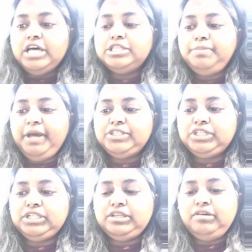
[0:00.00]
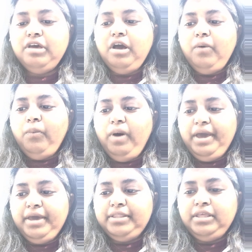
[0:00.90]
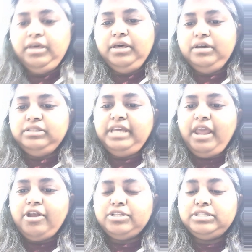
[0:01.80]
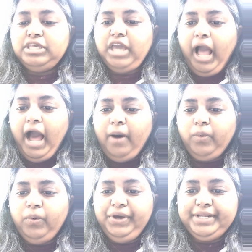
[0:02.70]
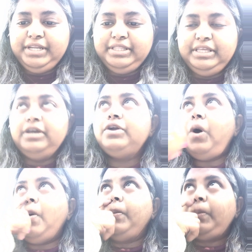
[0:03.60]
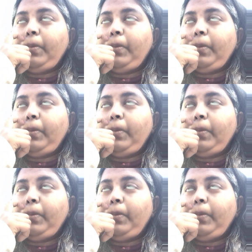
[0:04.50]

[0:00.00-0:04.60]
especially when they see how quickly they grow.